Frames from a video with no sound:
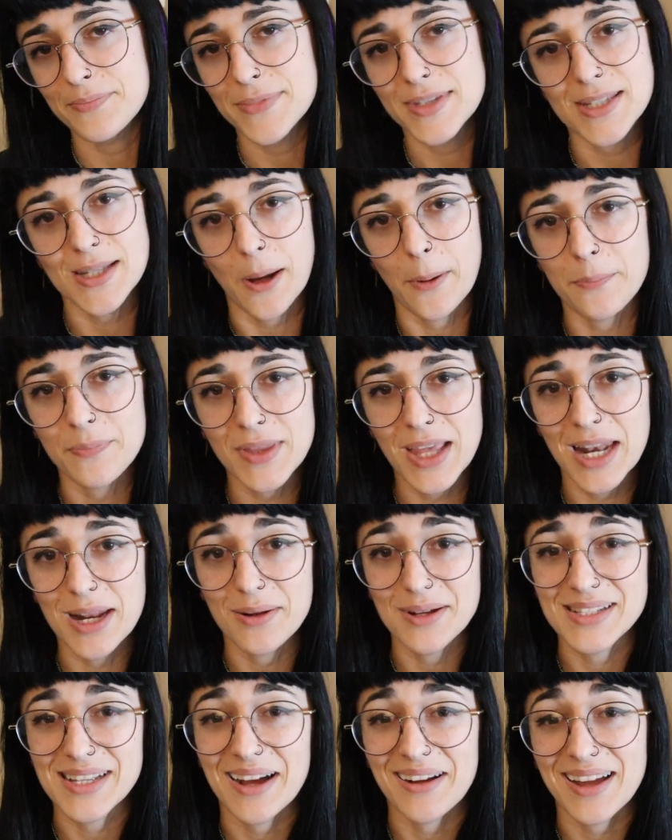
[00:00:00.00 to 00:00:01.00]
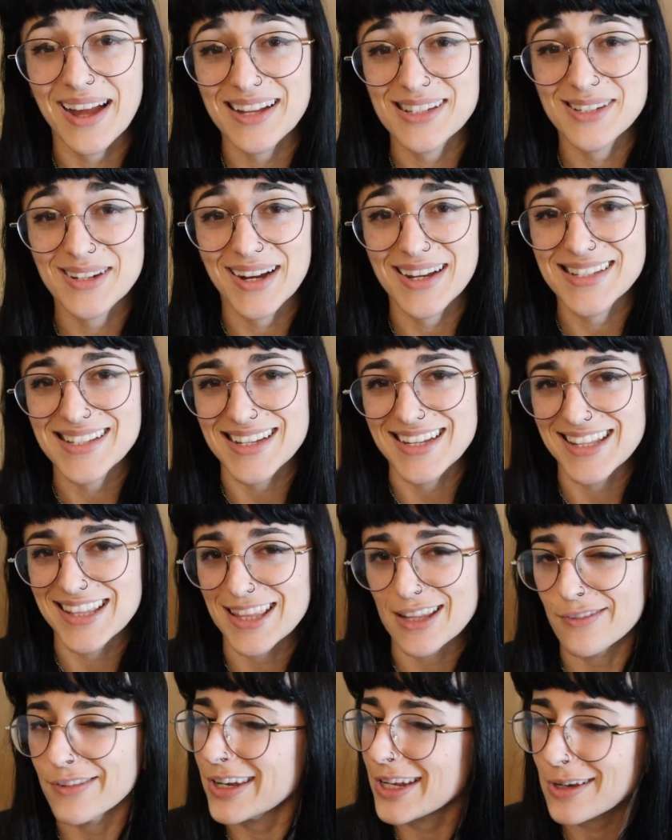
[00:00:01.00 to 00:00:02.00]
So anyways, I'll catch you guys
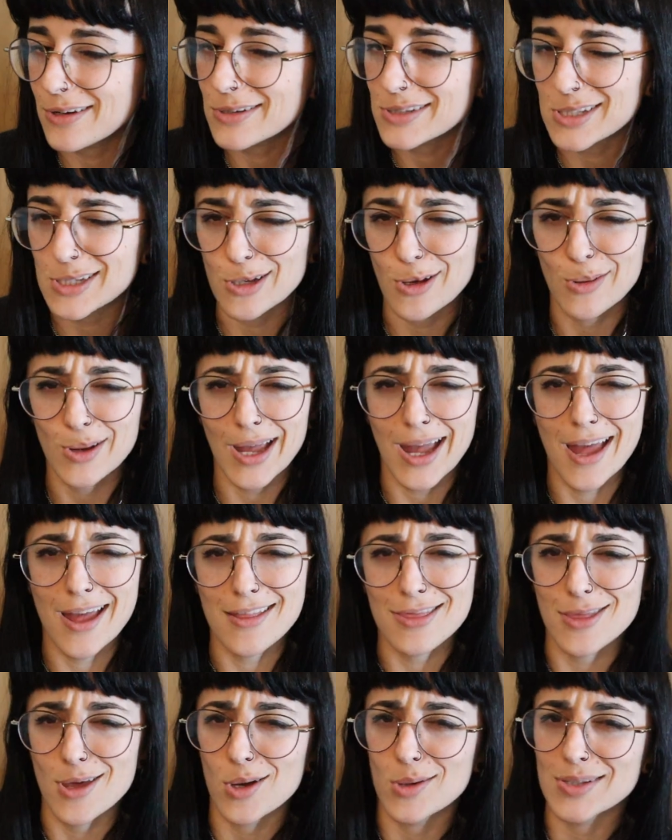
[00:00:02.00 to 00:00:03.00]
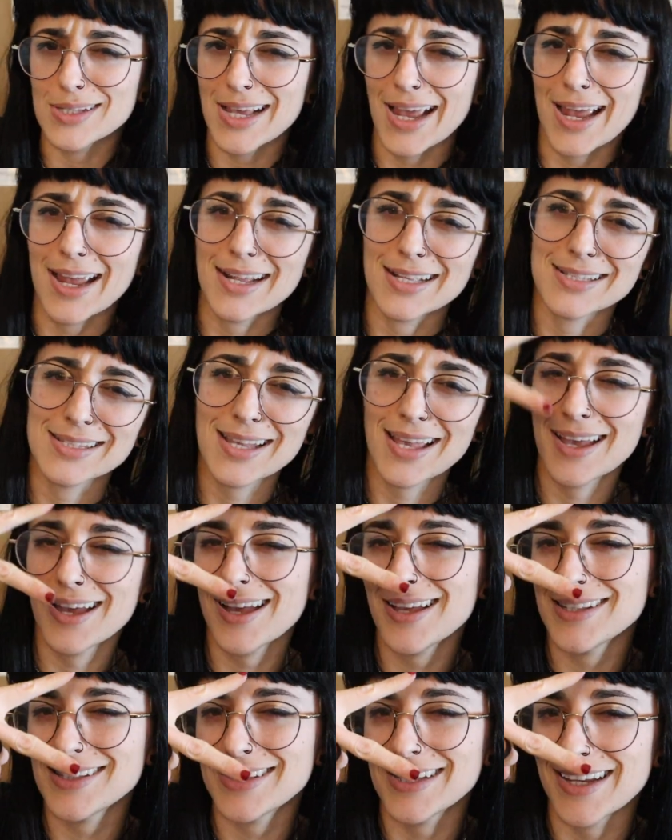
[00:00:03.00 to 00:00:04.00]
in the videos. Go get those gains.
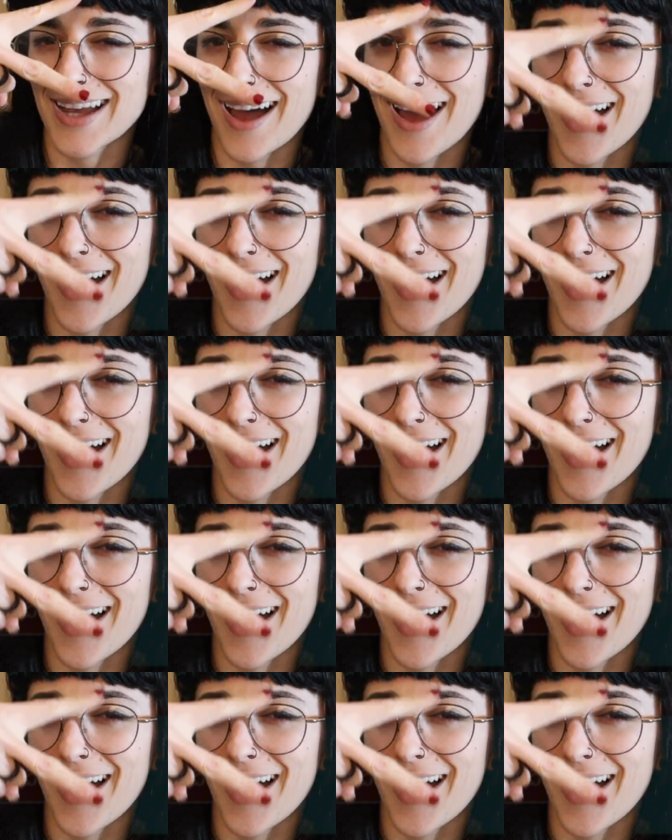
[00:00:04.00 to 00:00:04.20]
See